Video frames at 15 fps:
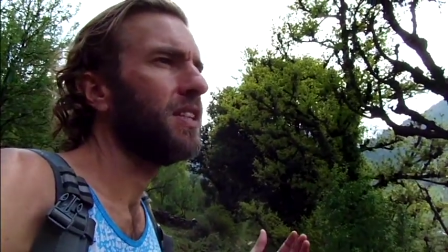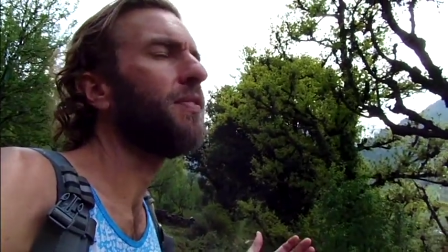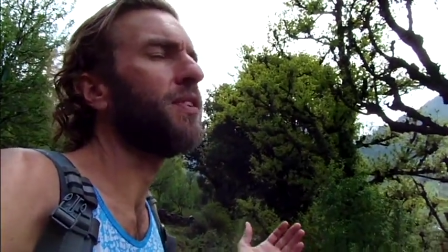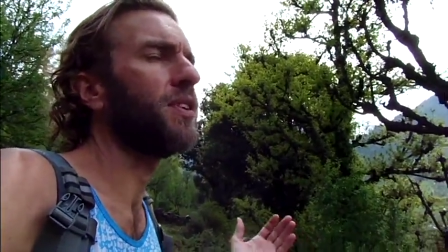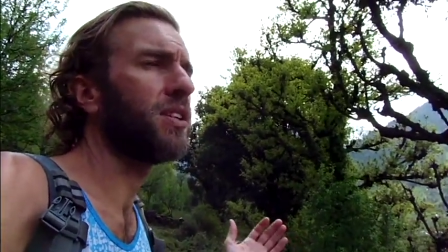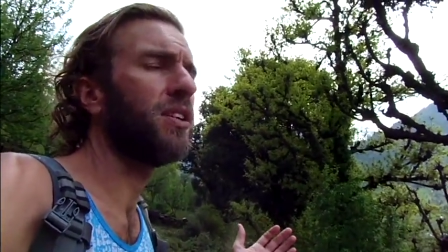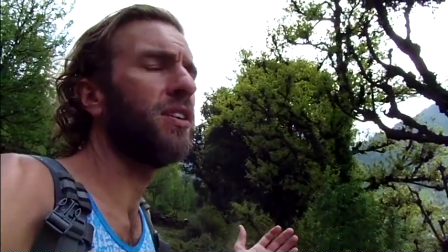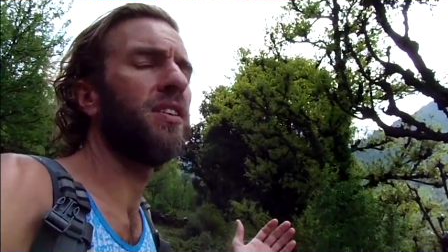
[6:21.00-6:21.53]
If
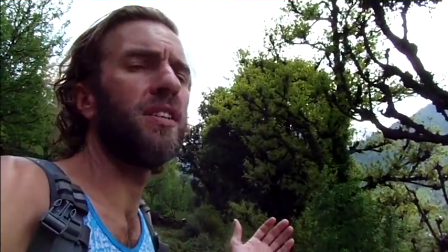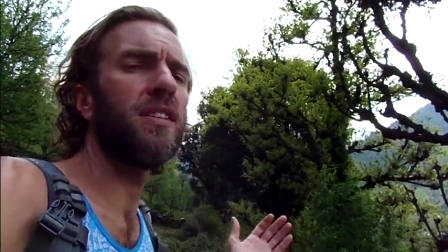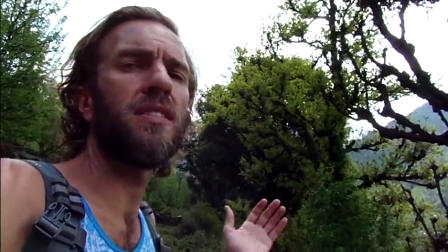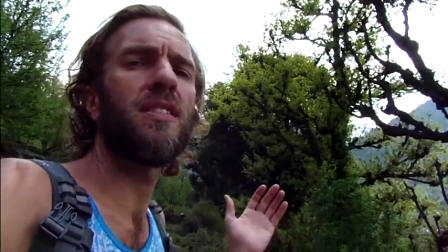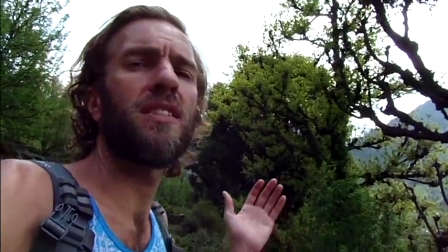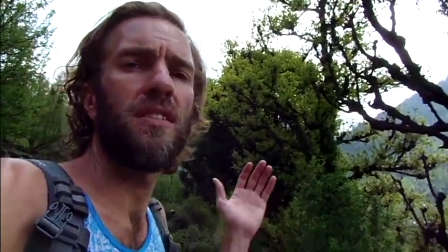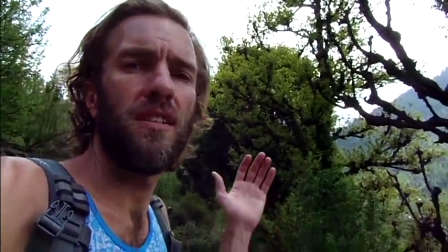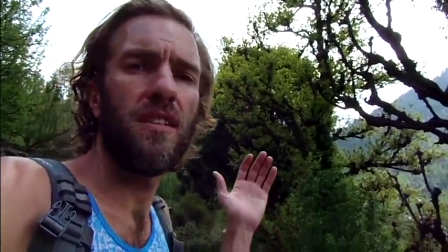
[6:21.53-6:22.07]
you're
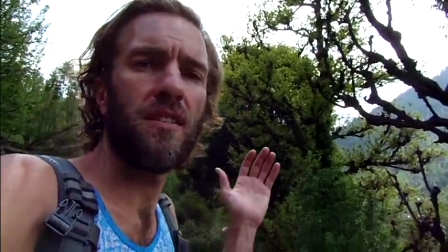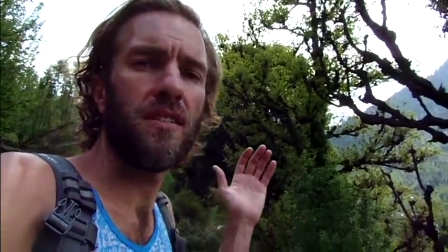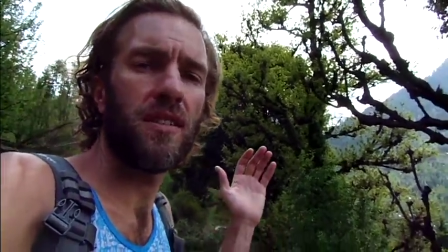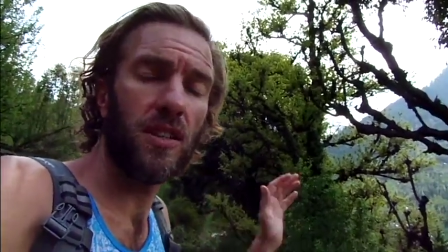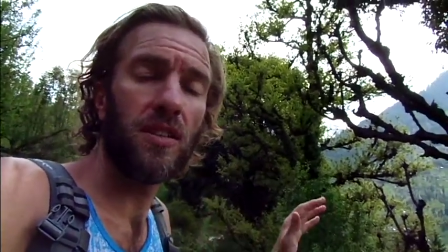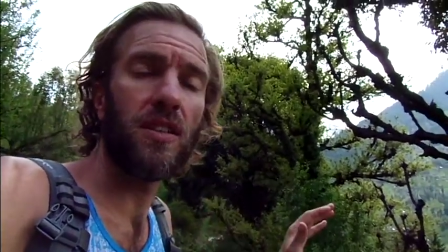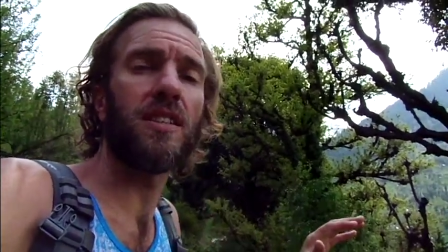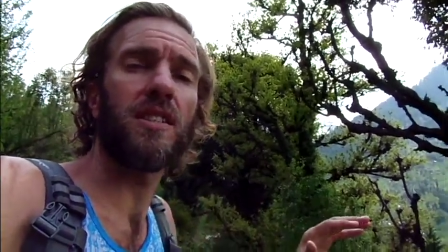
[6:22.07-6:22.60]
curious,
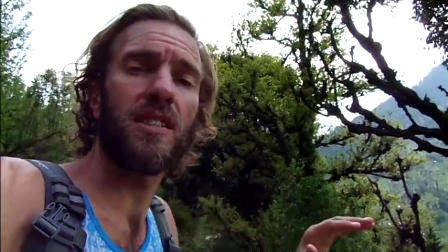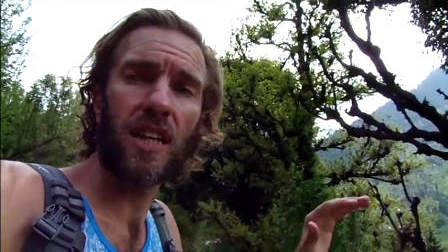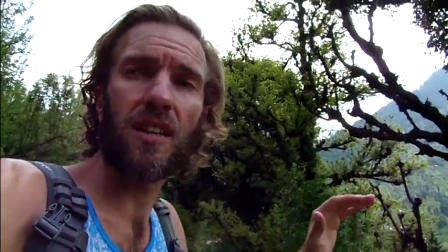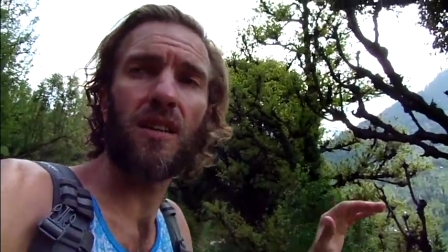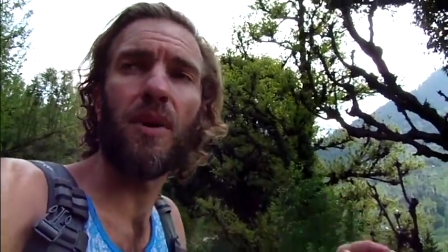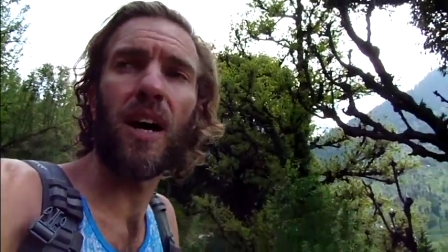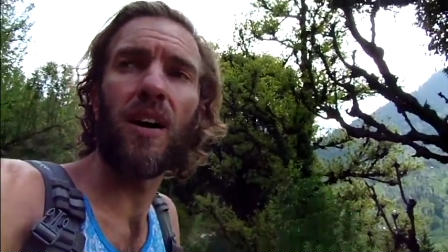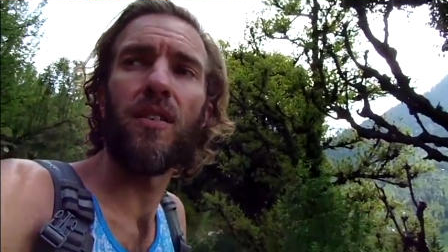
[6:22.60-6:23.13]
curious, check
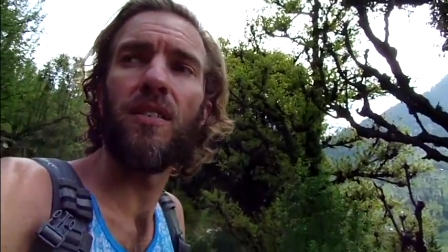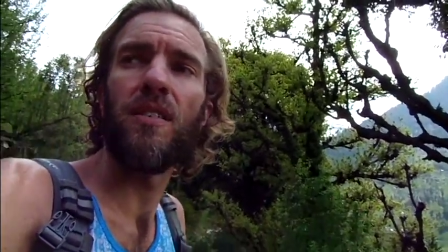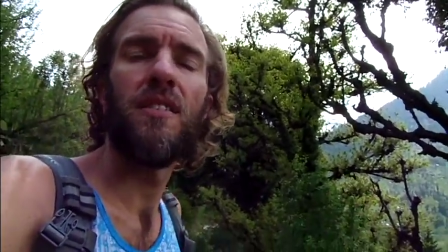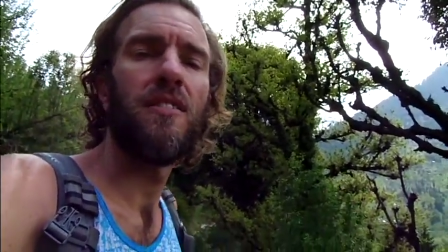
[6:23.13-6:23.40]
them out.